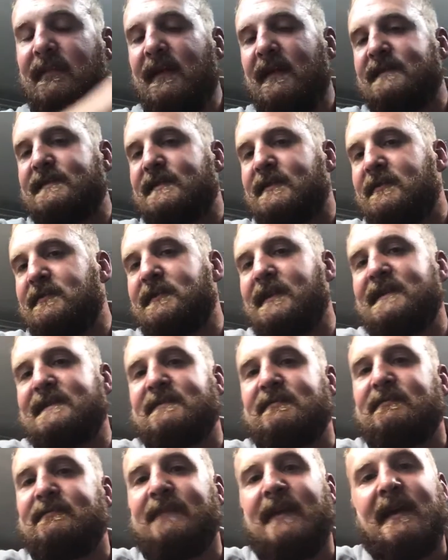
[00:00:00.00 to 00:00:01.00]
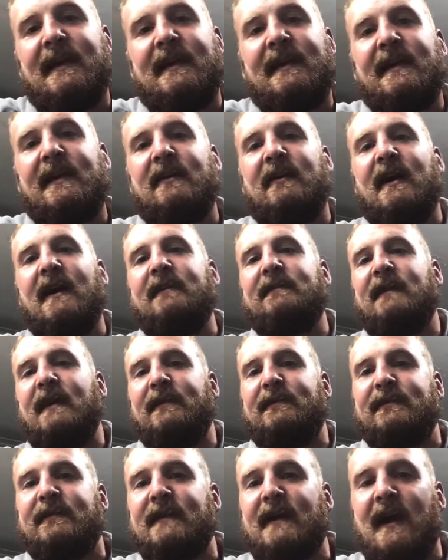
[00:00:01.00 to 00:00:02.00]
So that's,
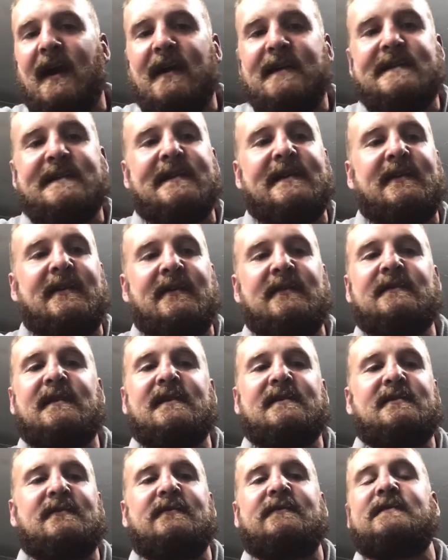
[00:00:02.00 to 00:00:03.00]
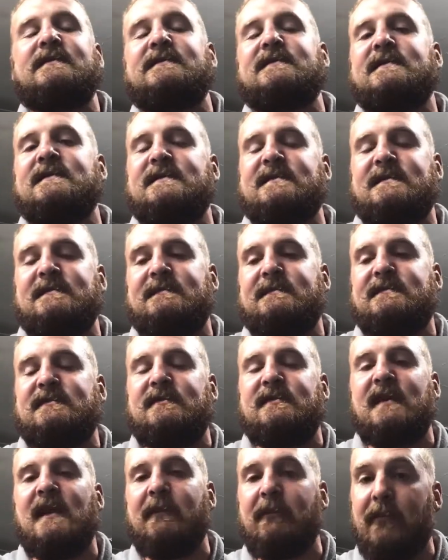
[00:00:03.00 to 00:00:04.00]
I've constantly heard that Taurus is
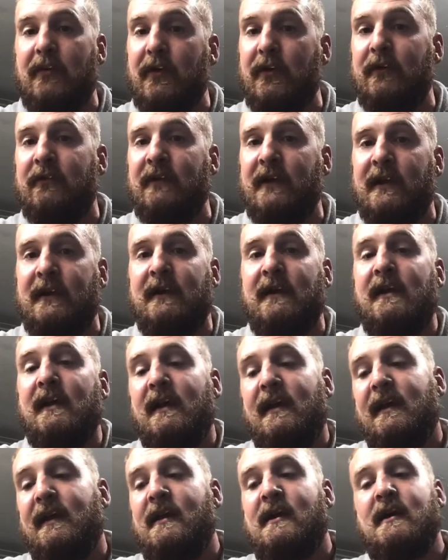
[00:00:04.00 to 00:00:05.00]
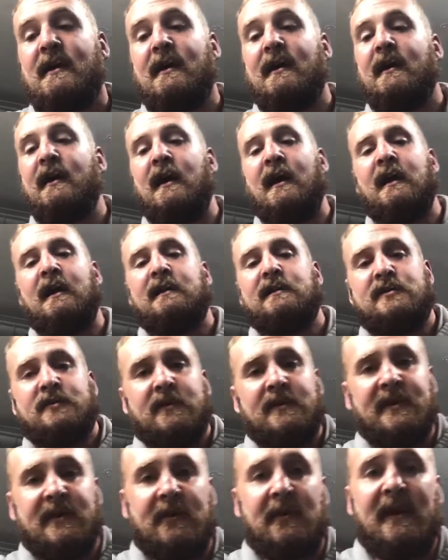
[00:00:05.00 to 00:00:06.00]
improving. And to a
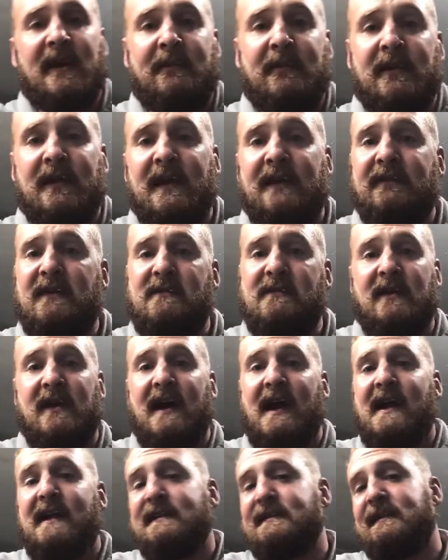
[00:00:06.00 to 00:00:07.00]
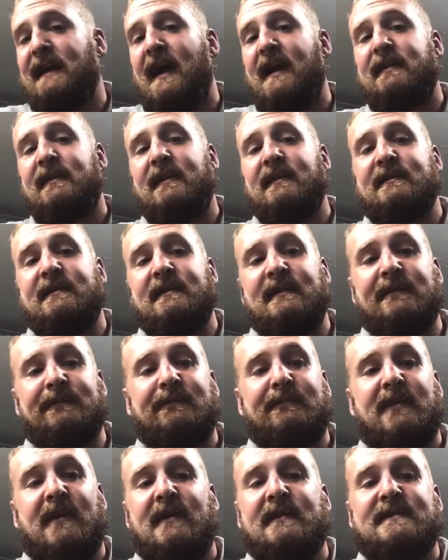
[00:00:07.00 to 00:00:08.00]
degree I believe it, but I think their
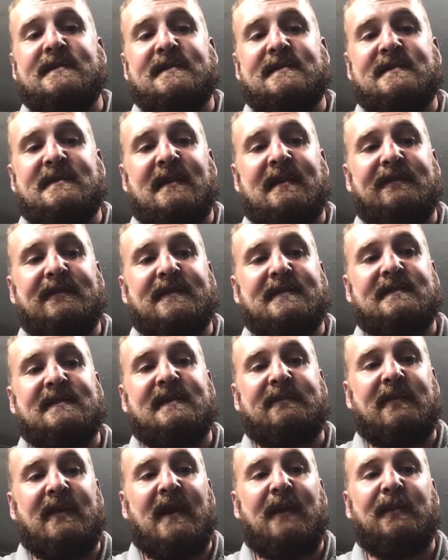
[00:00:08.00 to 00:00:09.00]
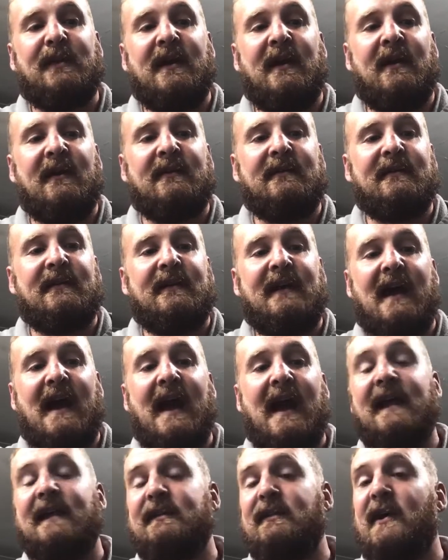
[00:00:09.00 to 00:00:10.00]
parts and service probably aren't.
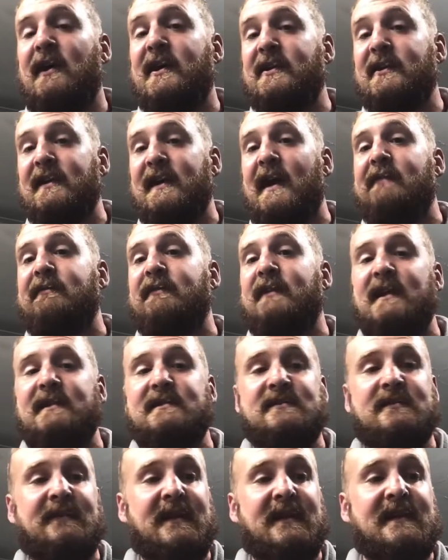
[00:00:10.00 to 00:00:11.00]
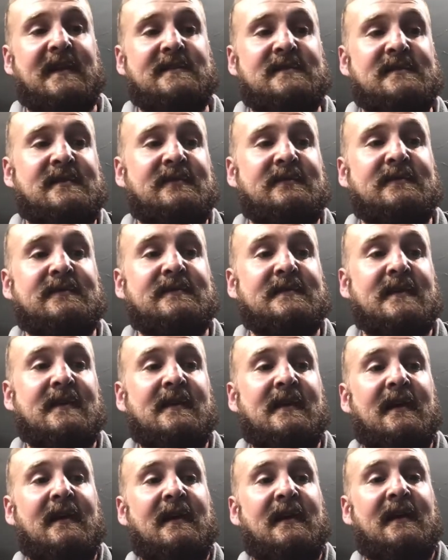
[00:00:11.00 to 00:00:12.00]
I luckily haven't had too many issues,
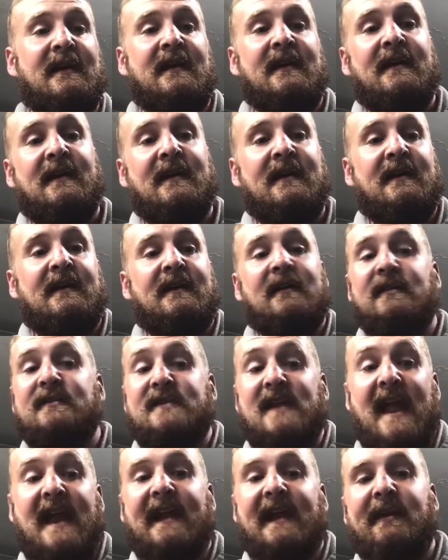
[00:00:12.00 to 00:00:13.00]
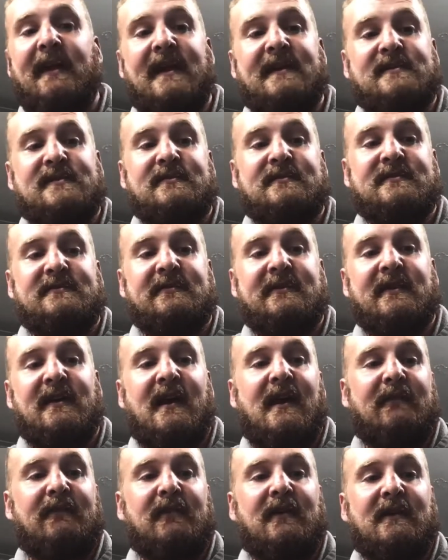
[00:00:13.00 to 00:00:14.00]
or any issues really.
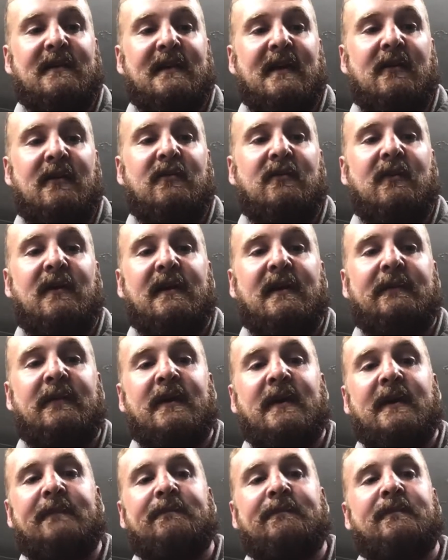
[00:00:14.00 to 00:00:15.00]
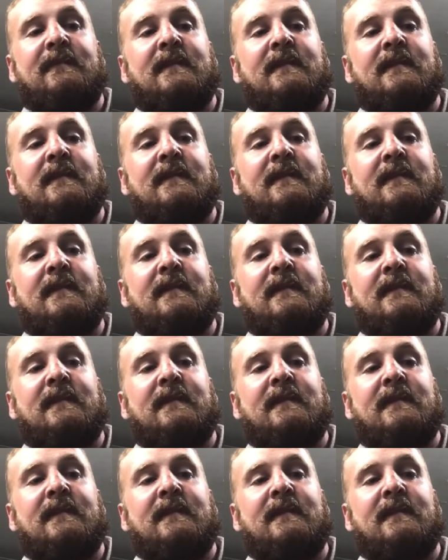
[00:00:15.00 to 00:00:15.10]
I've lucked out quite a bit.